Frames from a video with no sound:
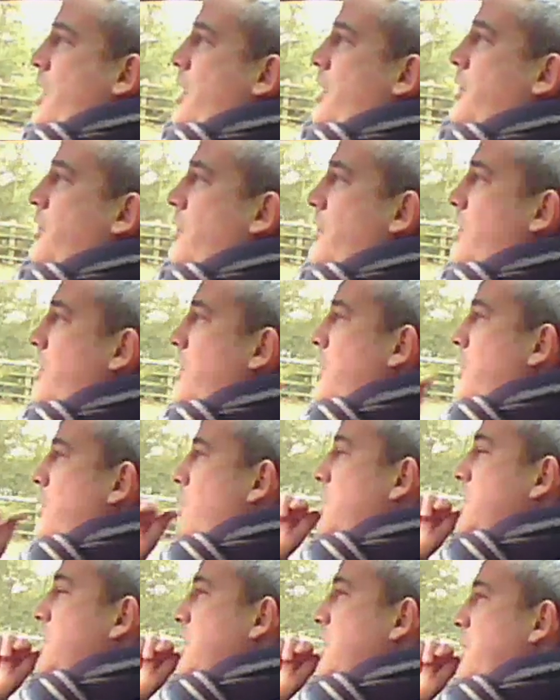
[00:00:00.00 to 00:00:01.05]
and you you
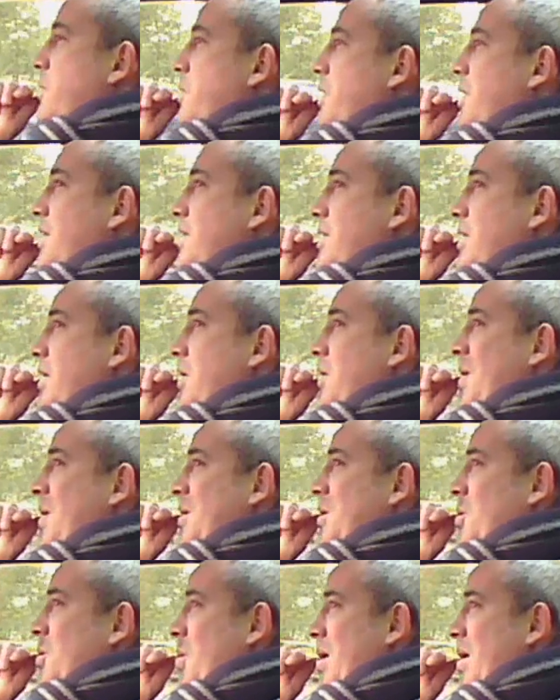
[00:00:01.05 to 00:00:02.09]
want something that
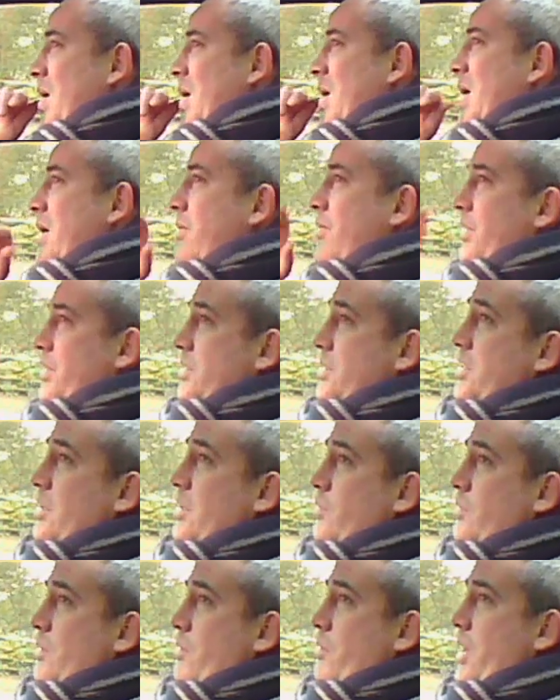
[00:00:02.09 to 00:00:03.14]
accelerates quickly then
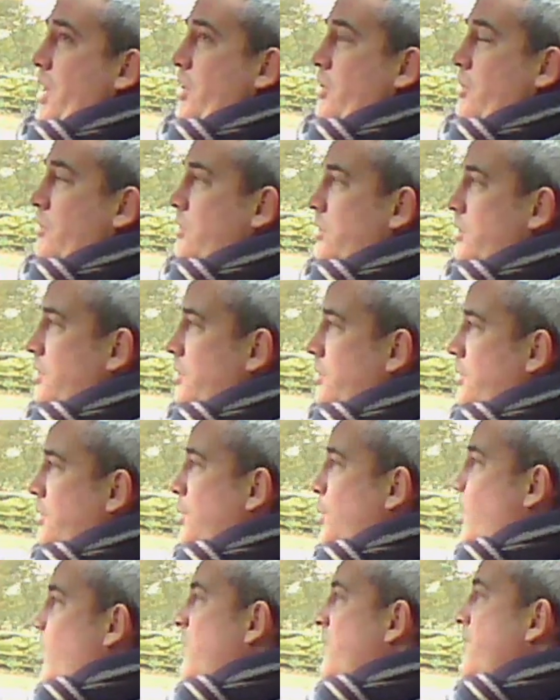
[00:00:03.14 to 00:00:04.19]
stick with the manual
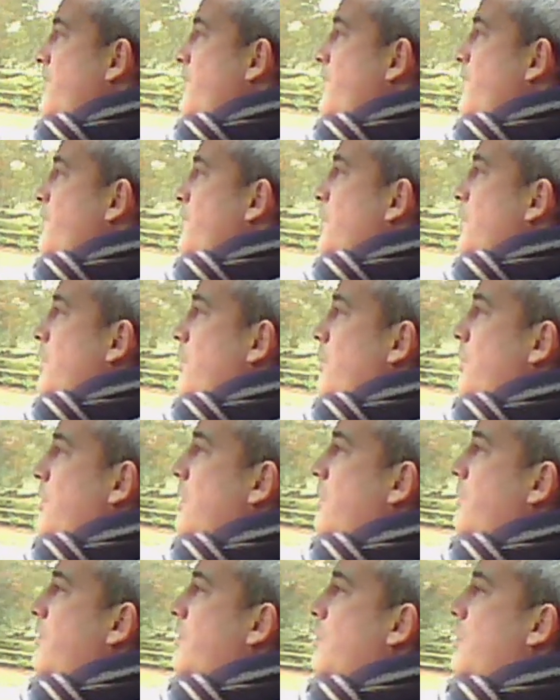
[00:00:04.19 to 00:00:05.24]
but
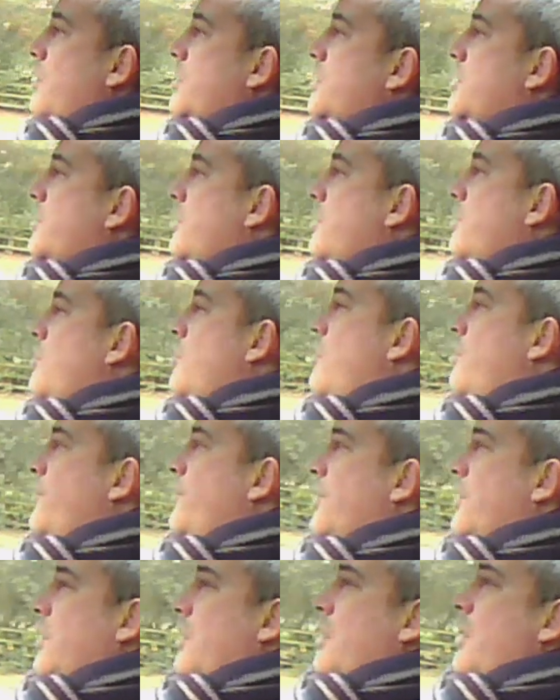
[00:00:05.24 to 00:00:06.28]
if you want something more
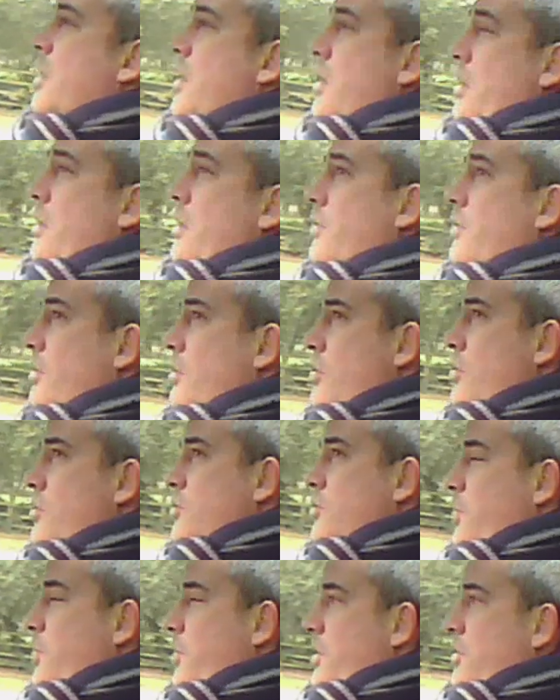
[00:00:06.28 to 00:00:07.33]
for the the
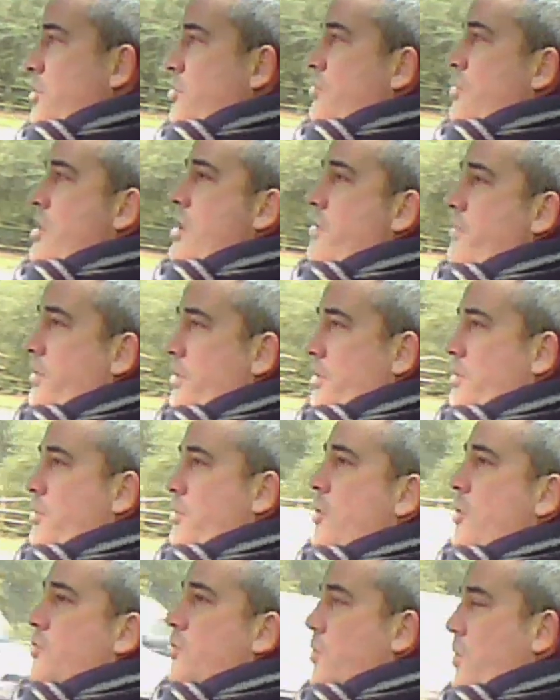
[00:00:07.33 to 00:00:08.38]
autobahn driving the
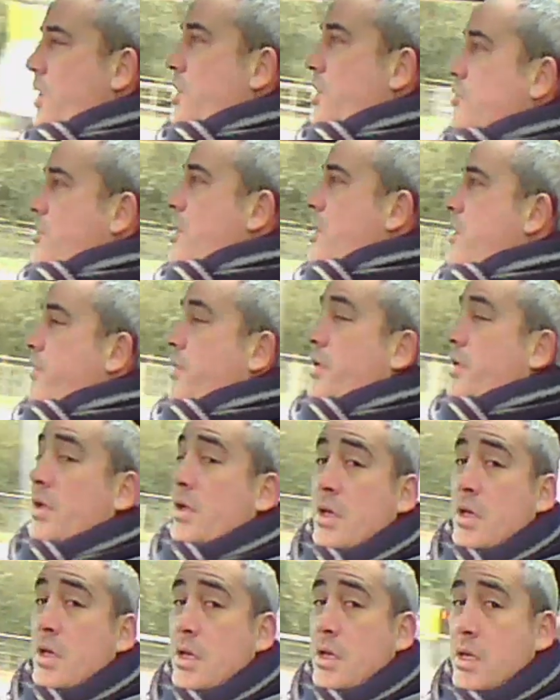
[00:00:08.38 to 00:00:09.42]
motorway driving
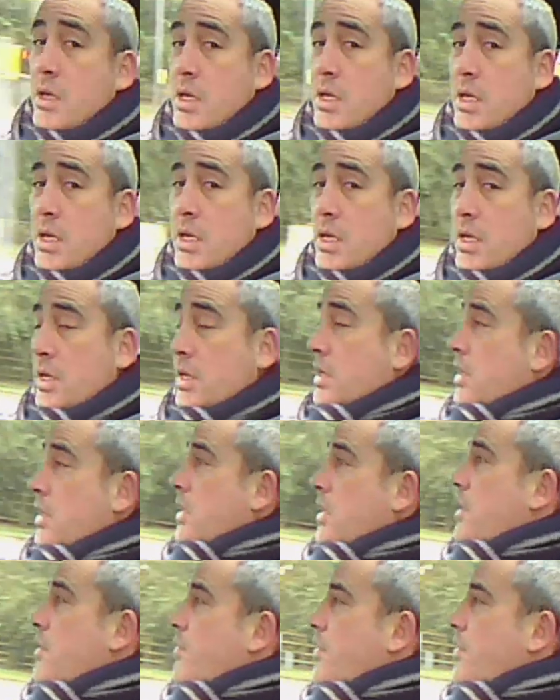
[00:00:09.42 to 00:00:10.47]

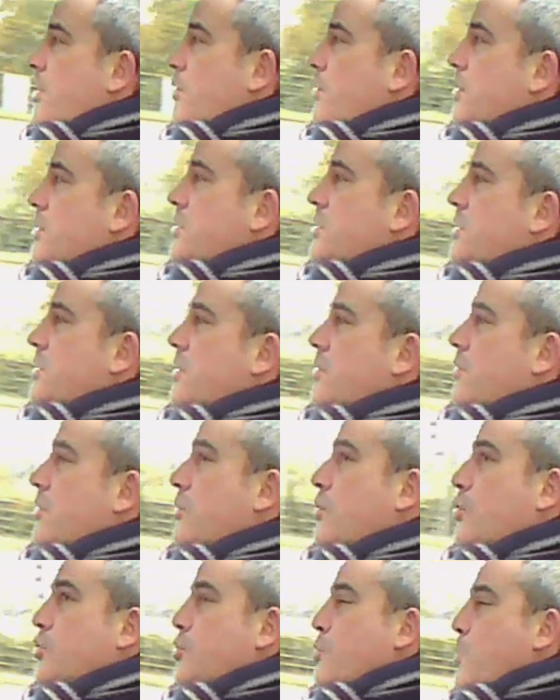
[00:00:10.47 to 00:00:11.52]
then you want to stick with
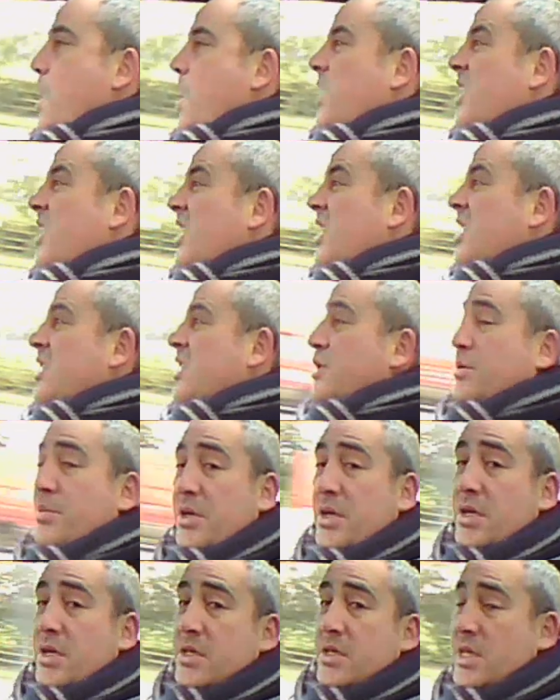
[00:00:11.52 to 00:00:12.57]
the automatics
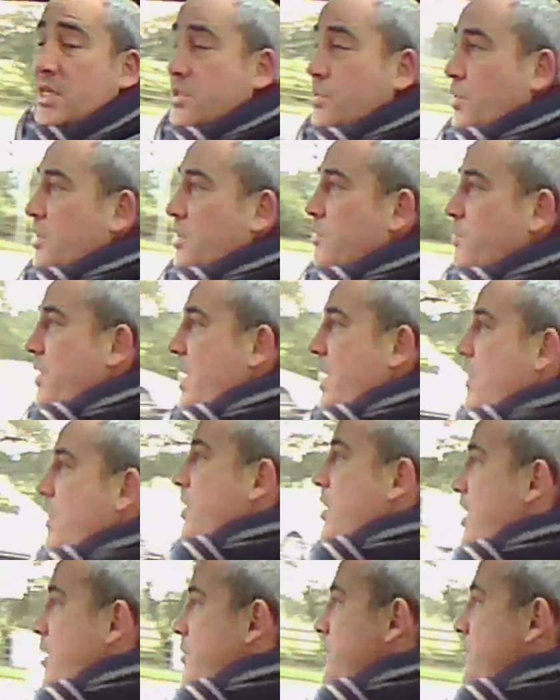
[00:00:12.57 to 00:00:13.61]
because that's where the power
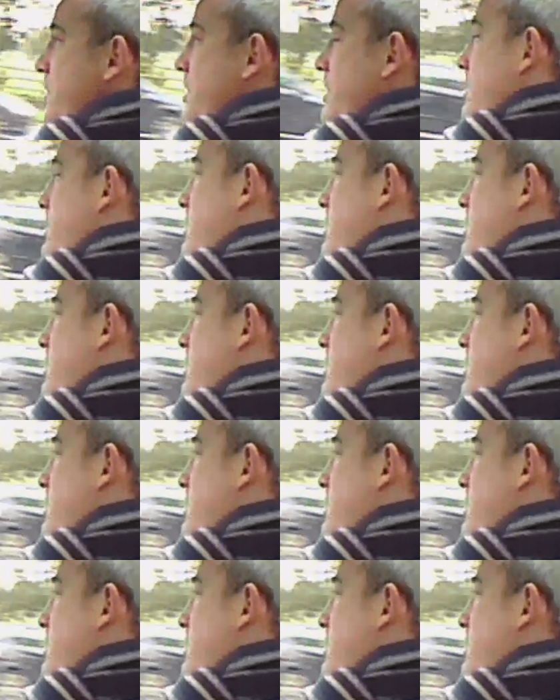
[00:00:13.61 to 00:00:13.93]
comes in